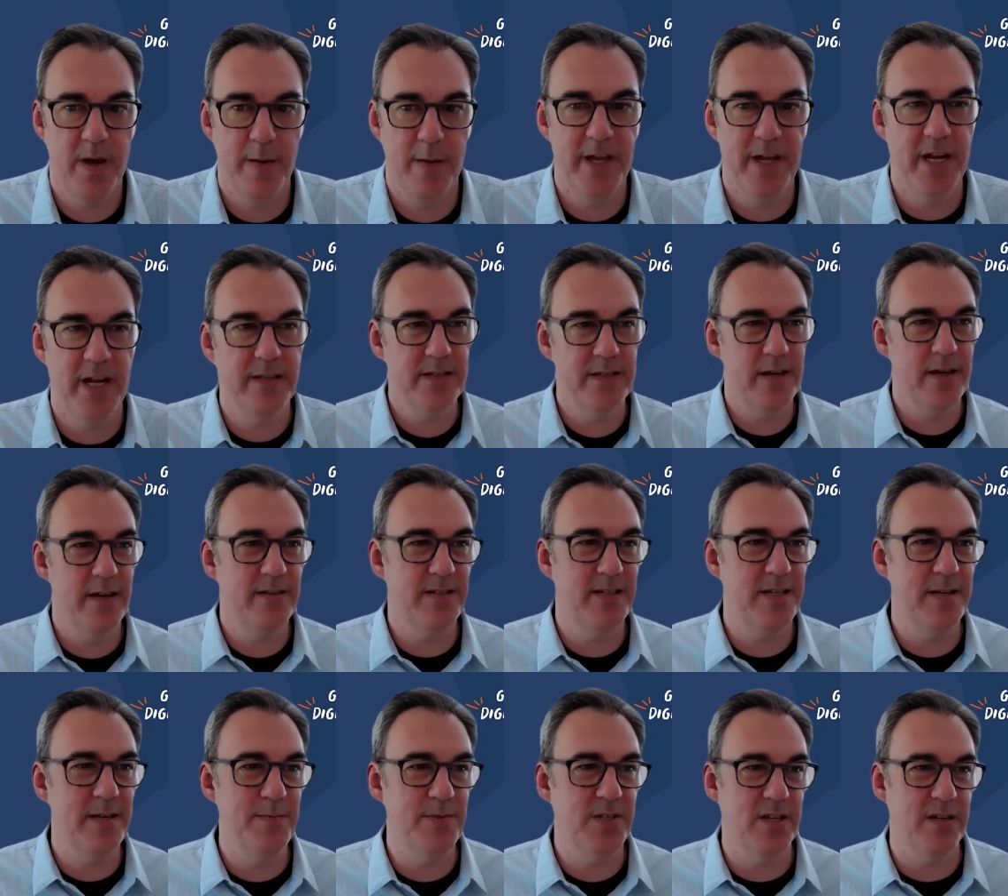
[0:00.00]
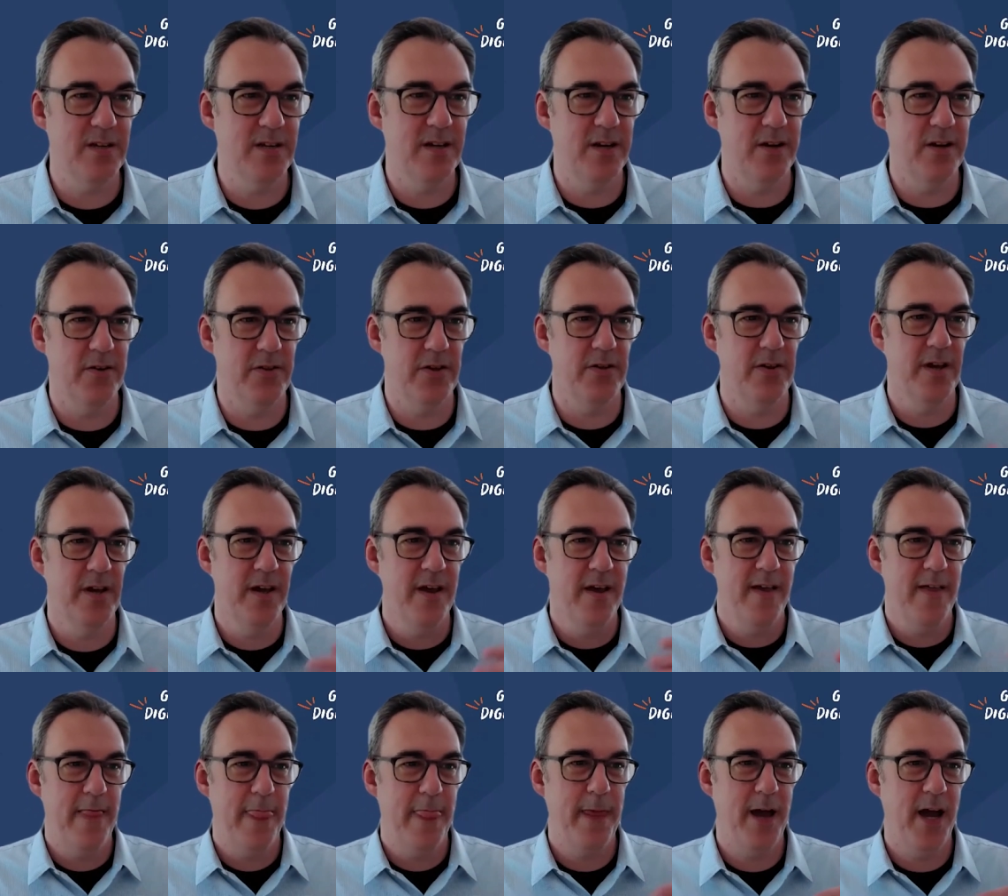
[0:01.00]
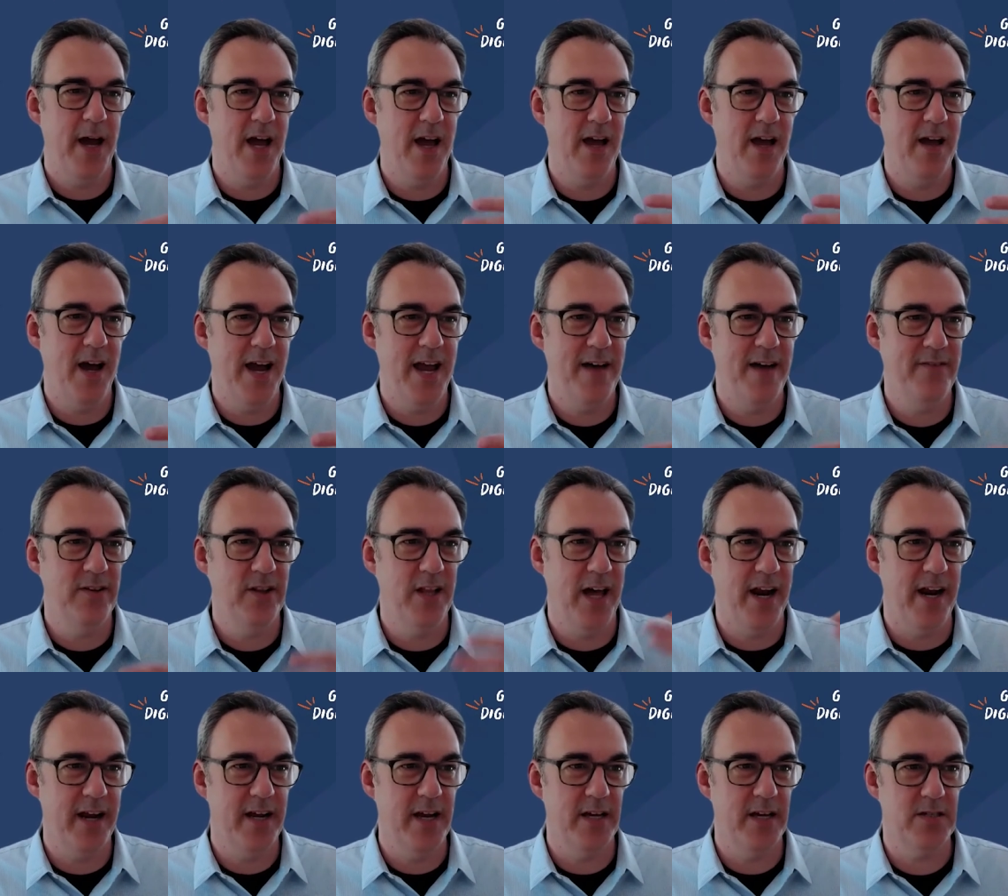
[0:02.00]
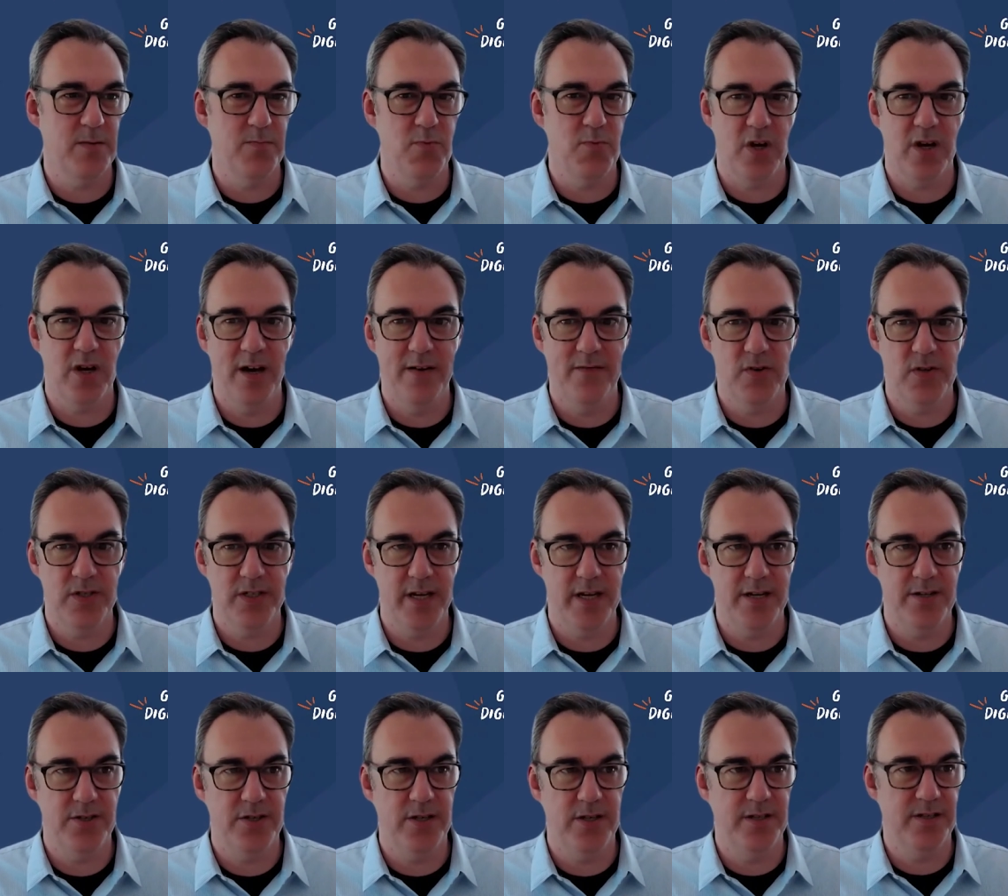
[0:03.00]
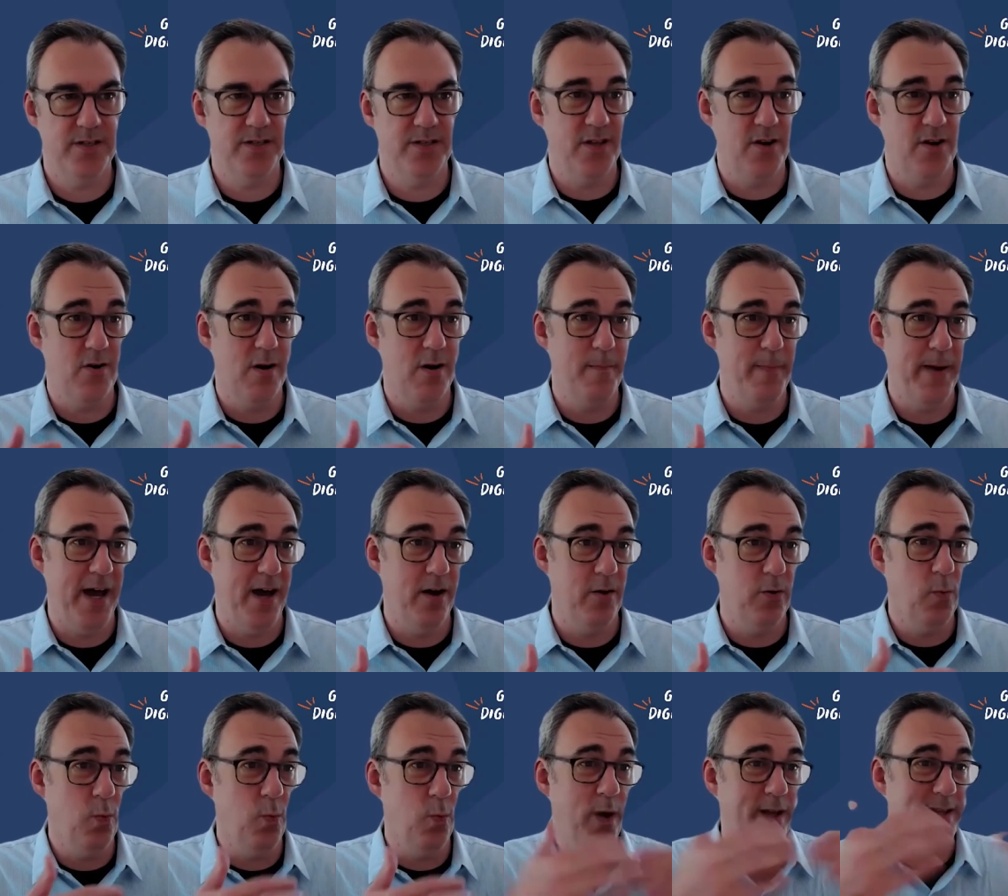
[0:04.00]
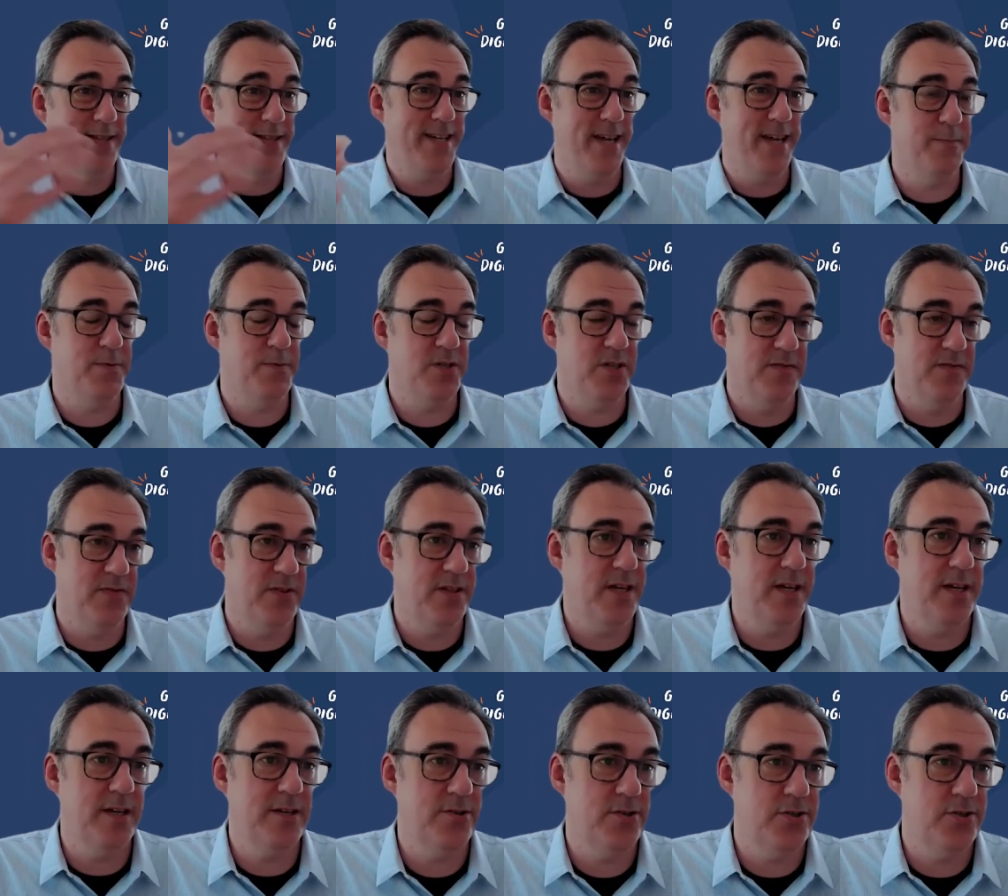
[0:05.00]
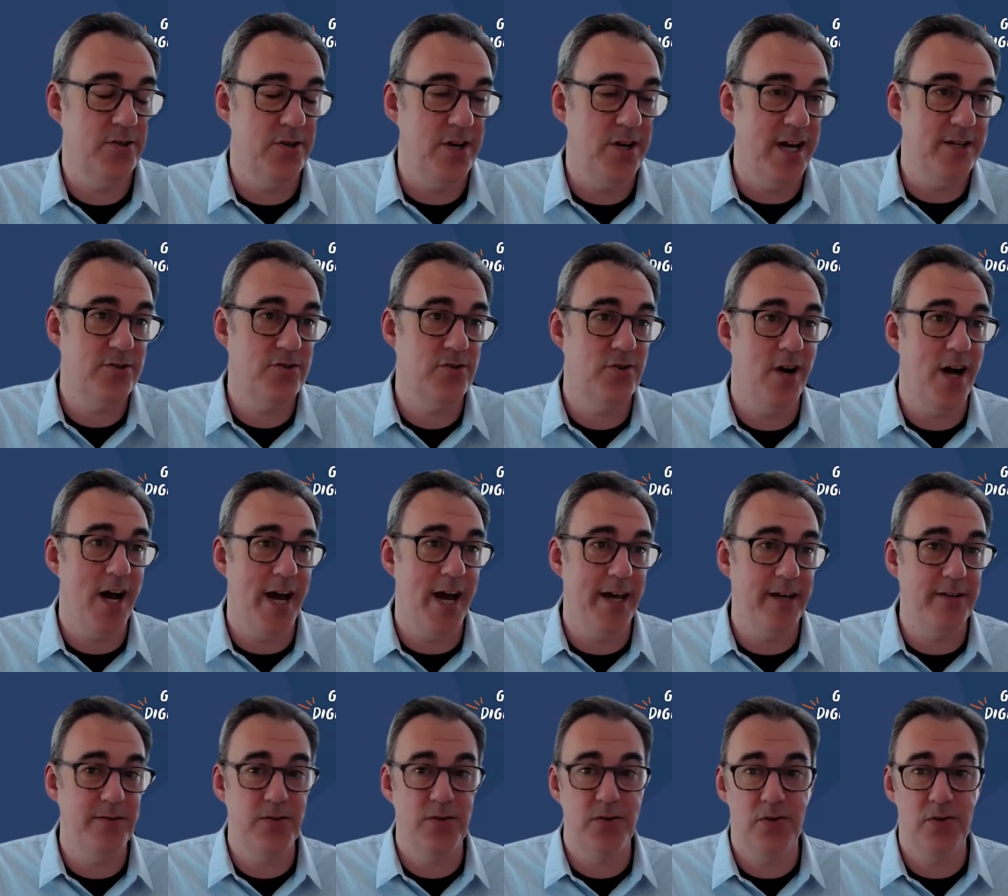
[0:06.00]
I mean, it seems that, you know, that I have a lot of customer conversations that are about what types of things should I try